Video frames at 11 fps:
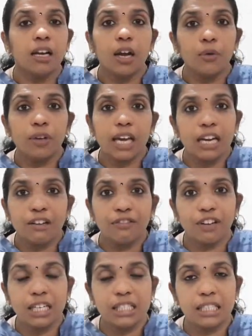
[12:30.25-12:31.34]
Now we can
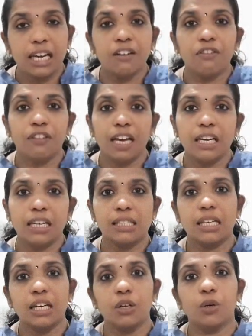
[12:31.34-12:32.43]
differentiate faintness,
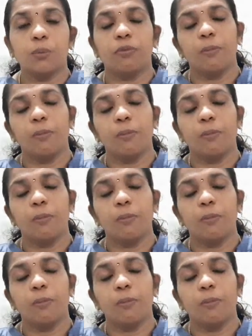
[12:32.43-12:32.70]
syncope.